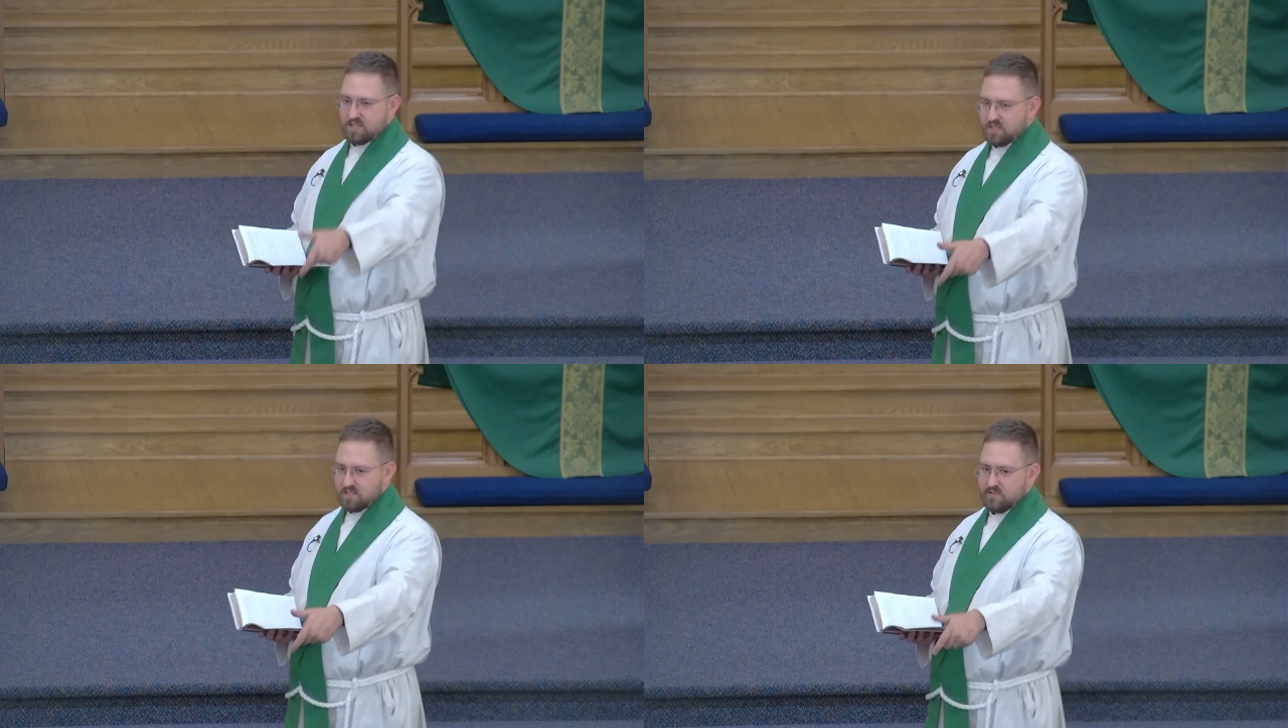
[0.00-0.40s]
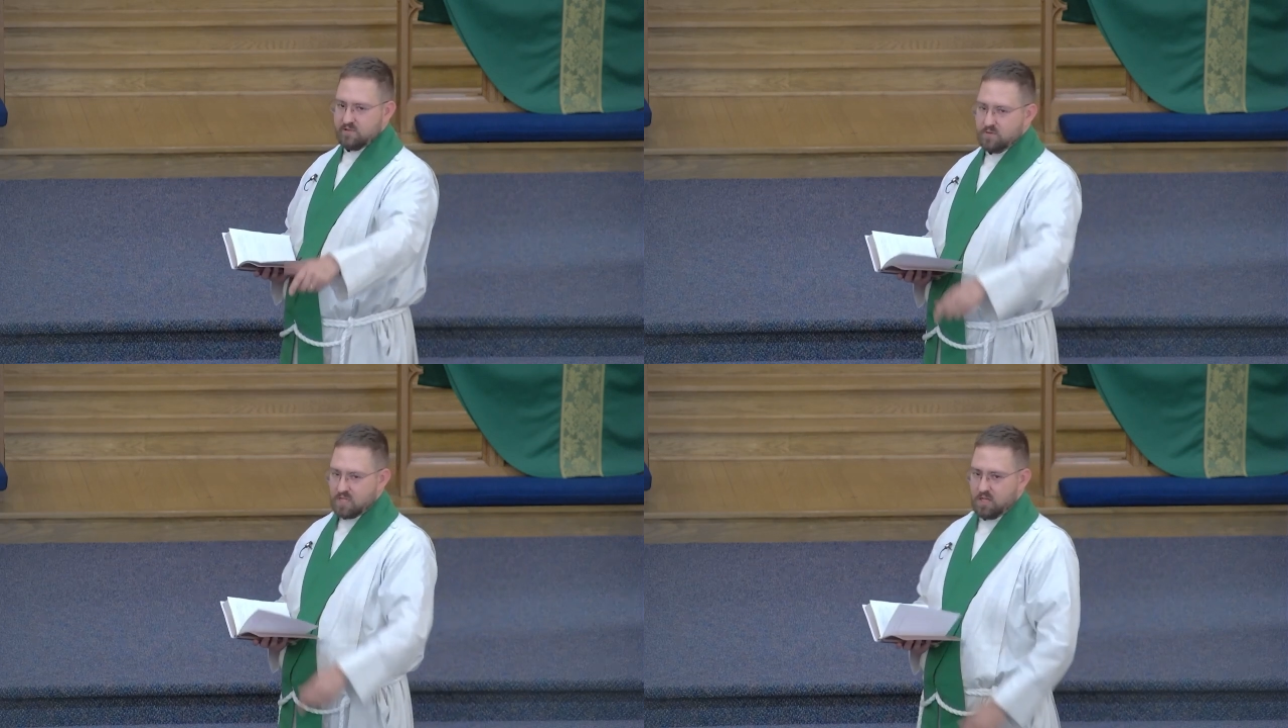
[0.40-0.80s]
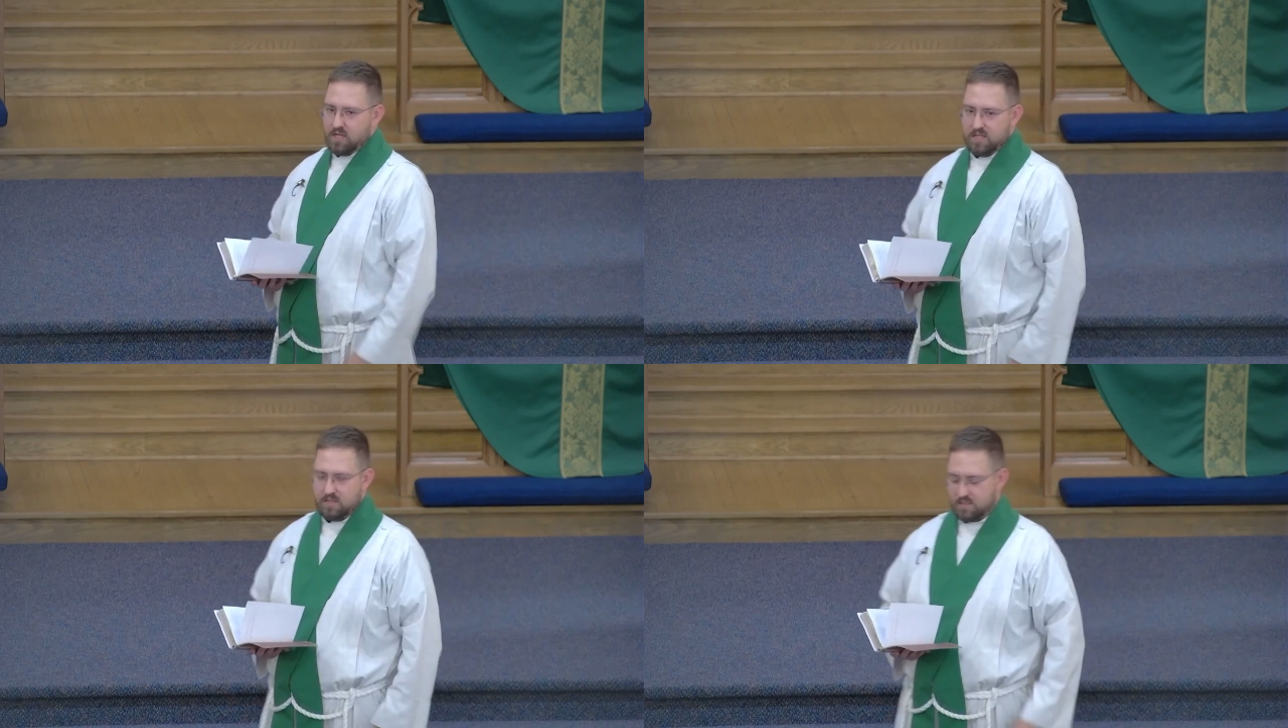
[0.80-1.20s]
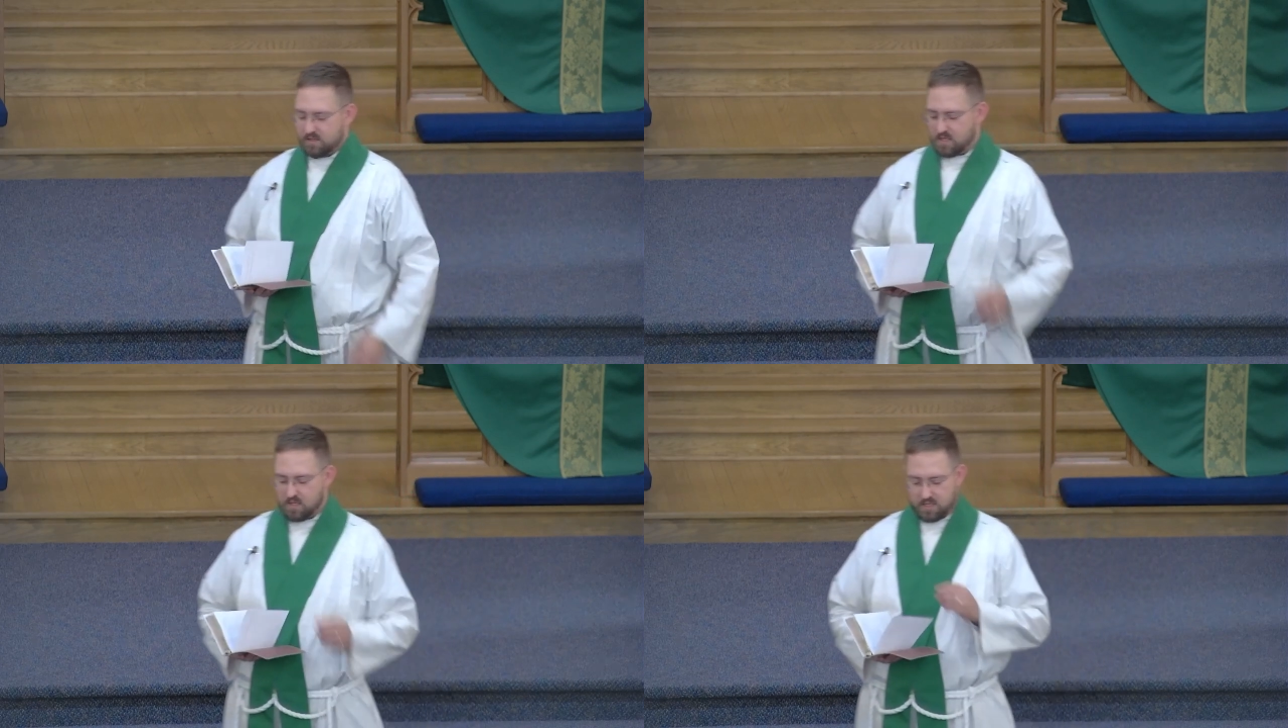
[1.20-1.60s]
things for the client that
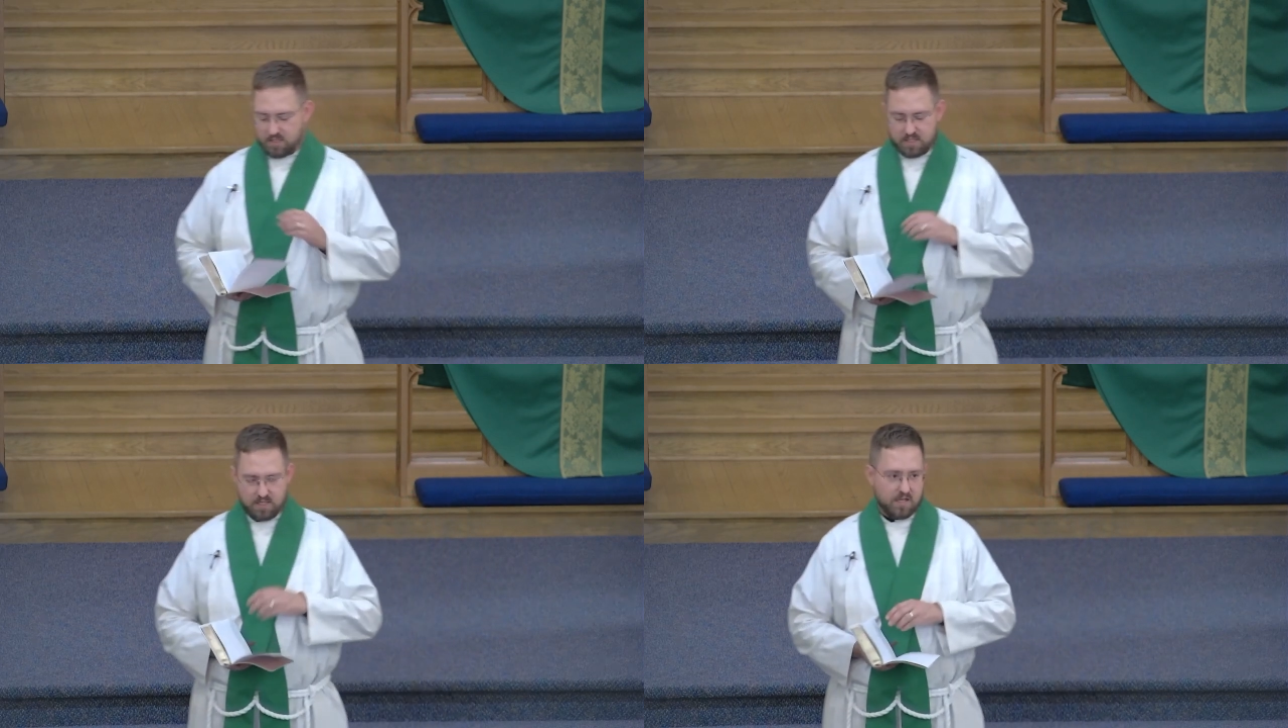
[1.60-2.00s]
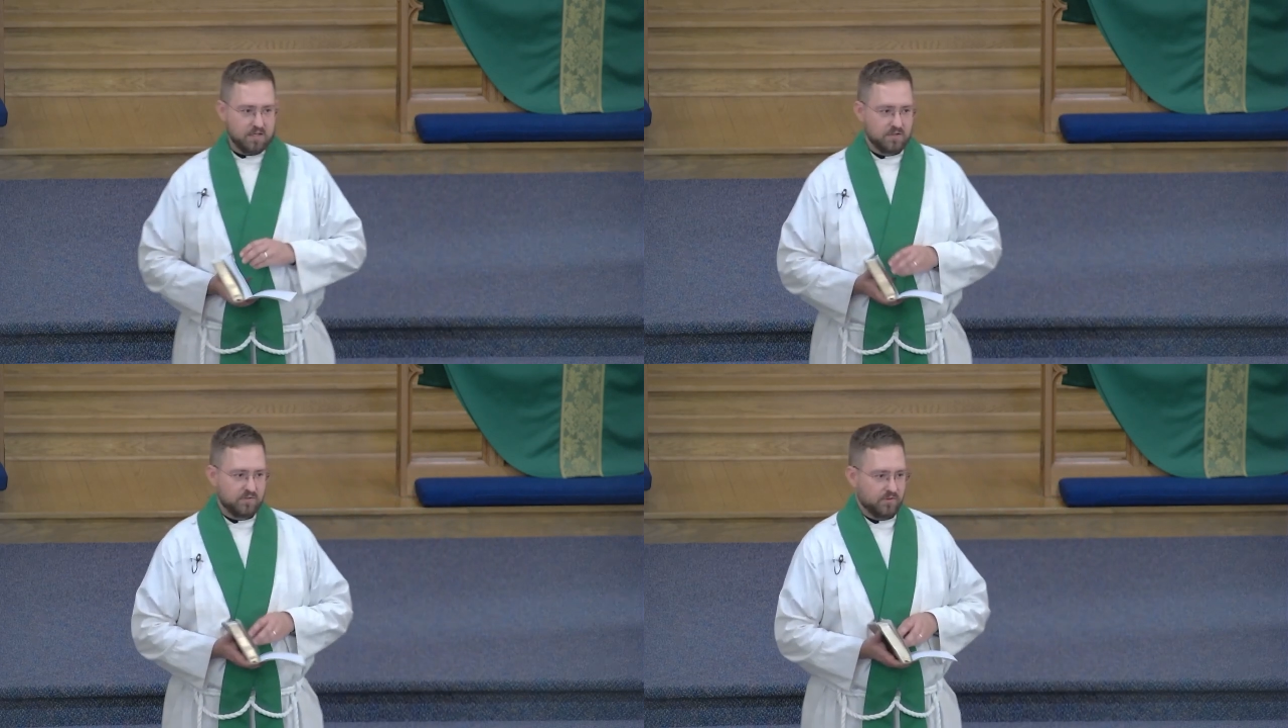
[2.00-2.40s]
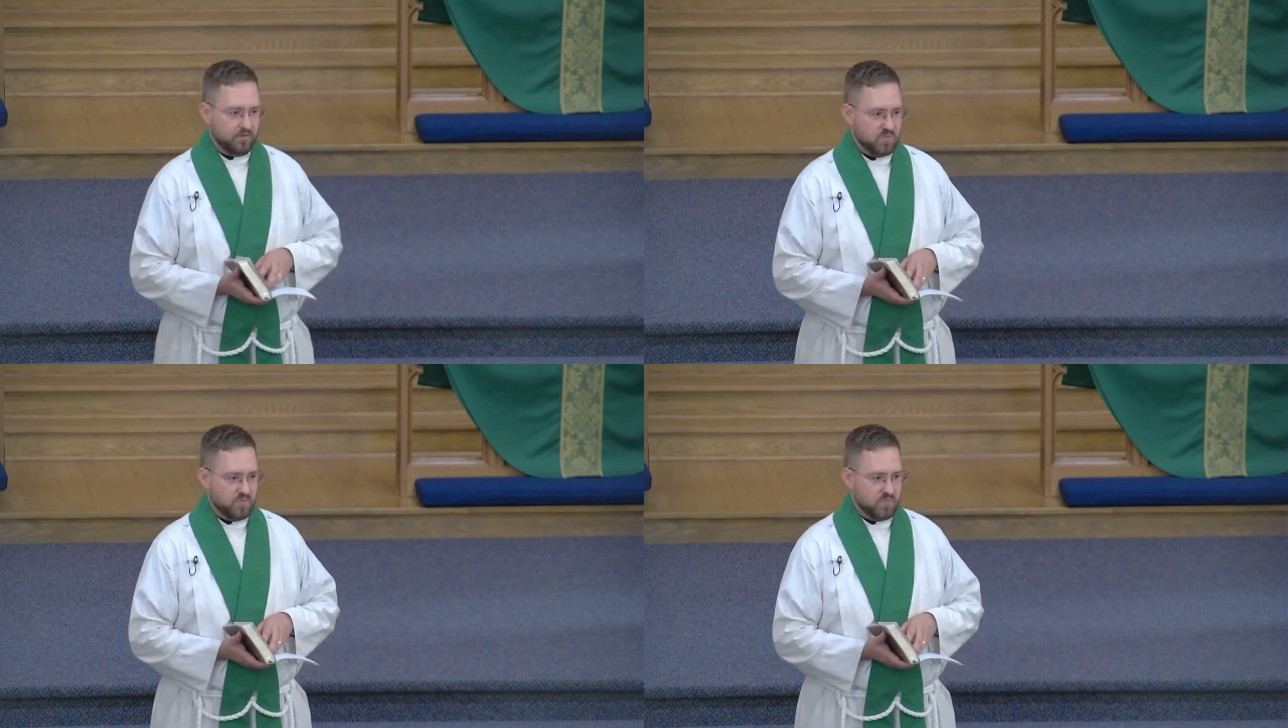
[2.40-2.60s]
the client cannot do for